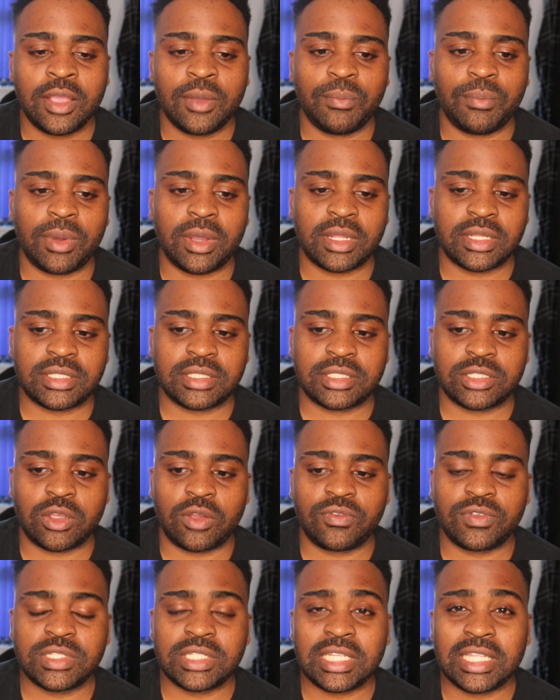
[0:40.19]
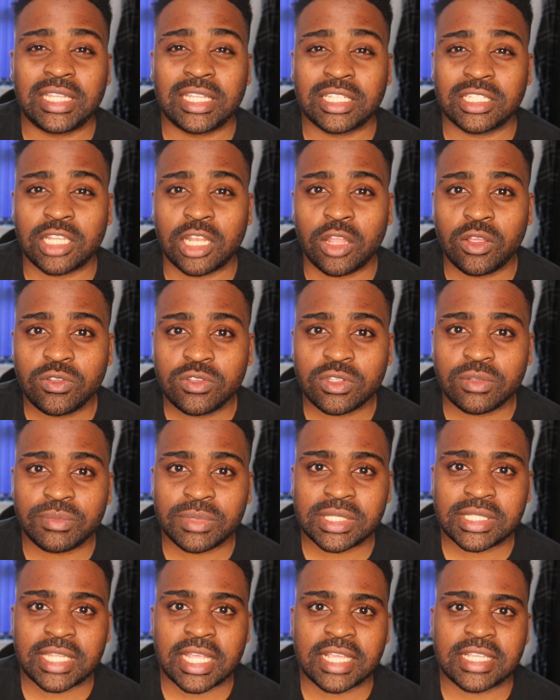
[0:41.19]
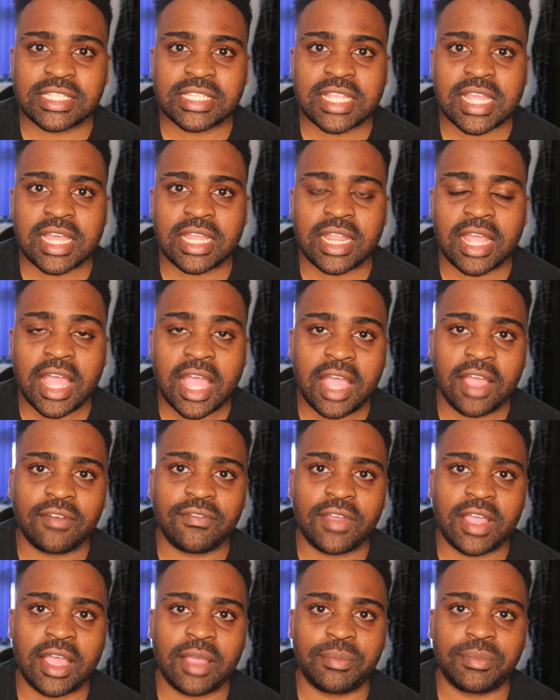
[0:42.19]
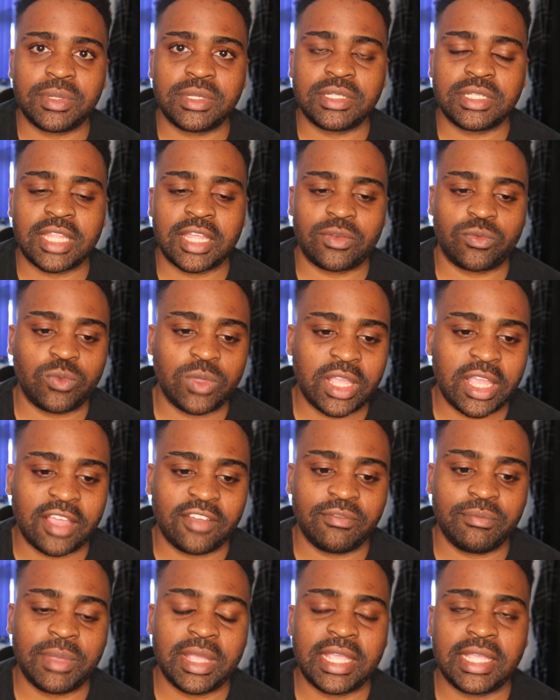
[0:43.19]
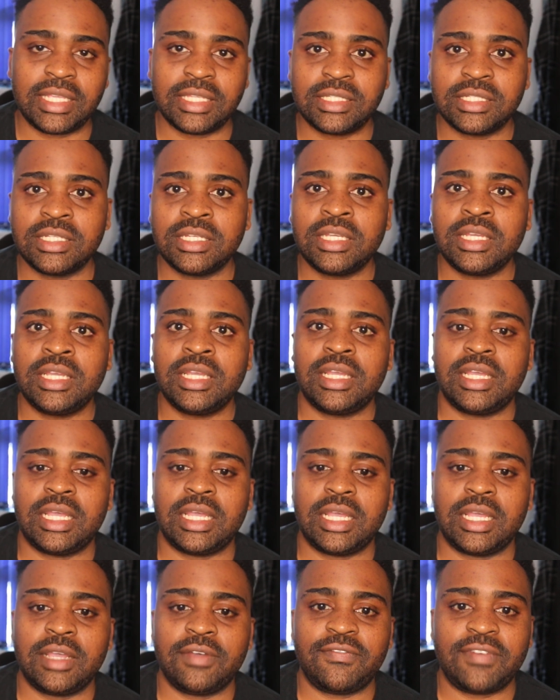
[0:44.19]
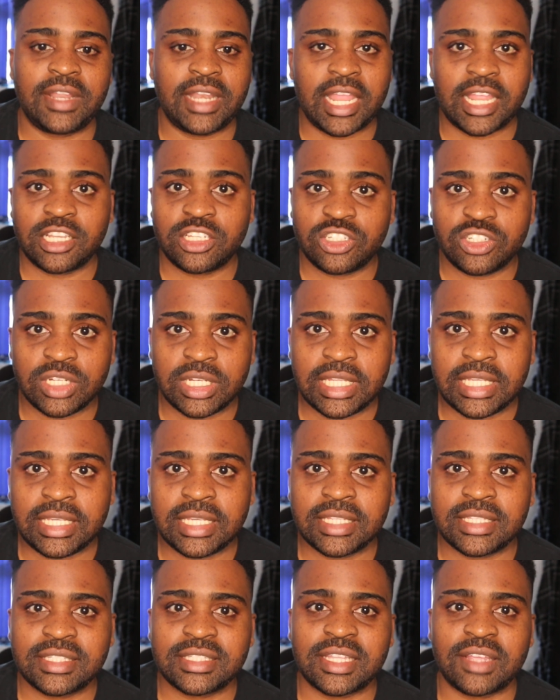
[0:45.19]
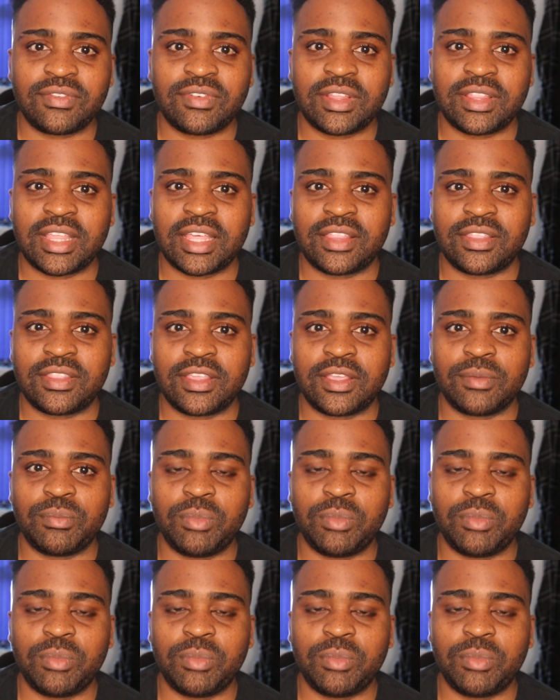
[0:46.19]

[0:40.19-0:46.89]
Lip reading: But obviously there's loads of mistakes that have happened that we have made financially and stuff like that there.